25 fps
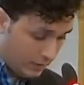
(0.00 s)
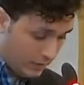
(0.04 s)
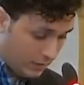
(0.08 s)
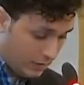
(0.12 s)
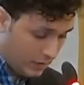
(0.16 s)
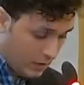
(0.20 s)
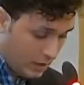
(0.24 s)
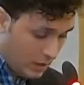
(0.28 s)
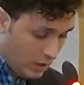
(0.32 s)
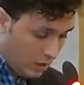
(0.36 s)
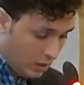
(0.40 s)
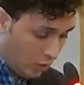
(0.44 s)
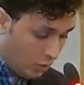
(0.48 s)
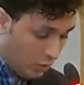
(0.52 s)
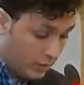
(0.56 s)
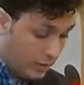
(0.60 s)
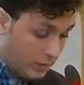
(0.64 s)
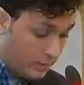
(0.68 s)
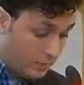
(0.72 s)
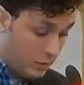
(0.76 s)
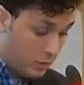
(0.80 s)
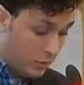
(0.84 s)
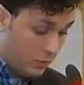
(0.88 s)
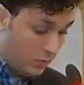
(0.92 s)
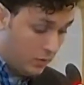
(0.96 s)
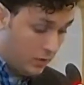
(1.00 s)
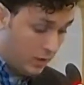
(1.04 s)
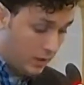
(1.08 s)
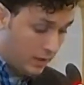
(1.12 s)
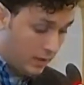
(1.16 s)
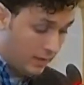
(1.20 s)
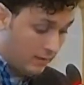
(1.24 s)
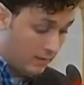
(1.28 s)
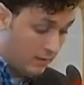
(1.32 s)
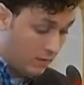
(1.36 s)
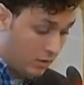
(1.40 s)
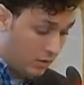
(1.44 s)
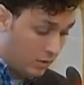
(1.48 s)
only imputing
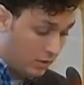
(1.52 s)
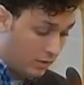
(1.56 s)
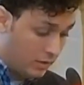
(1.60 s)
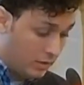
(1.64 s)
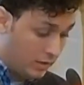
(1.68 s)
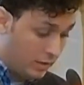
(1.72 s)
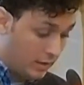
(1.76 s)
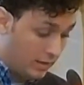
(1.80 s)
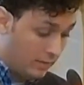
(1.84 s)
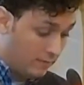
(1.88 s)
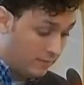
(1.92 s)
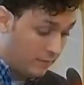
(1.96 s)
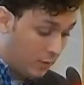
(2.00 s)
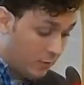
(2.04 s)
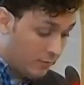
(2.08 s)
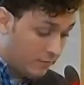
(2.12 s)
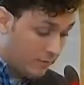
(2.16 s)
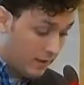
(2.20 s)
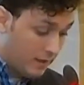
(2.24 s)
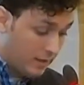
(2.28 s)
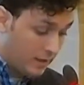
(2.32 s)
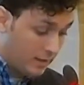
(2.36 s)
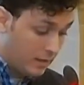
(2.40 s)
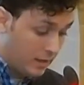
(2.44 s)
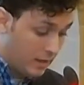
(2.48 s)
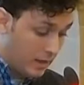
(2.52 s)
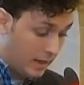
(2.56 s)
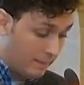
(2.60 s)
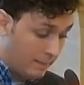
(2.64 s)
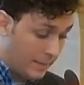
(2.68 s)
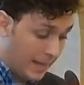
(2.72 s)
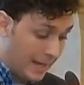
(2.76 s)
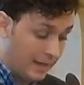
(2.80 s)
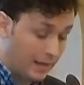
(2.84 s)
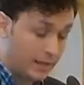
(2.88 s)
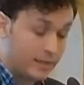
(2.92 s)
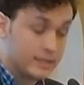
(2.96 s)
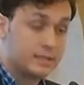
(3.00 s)
on the verified
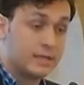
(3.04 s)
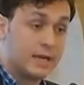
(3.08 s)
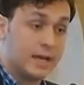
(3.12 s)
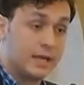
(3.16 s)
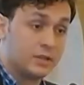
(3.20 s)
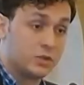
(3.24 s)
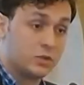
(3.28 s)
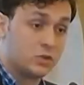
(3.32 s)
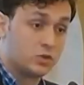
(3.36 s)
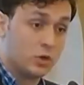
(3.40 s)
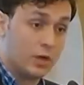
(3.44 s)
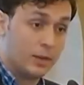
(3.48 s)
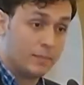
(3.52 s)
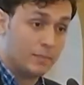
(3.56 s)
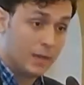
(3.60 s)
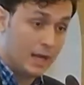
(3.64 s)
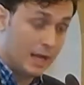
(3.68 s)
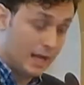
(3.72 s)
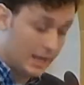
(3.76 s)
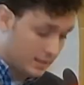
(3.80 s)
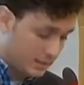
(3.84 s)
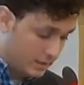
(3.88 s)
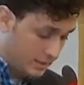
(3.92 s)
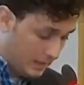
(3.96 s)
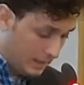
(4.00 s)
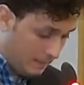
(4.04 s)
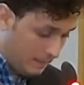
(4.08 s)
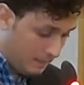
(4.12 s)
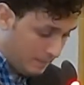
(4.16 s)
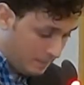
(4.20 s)
ballots at the TREP ACTA.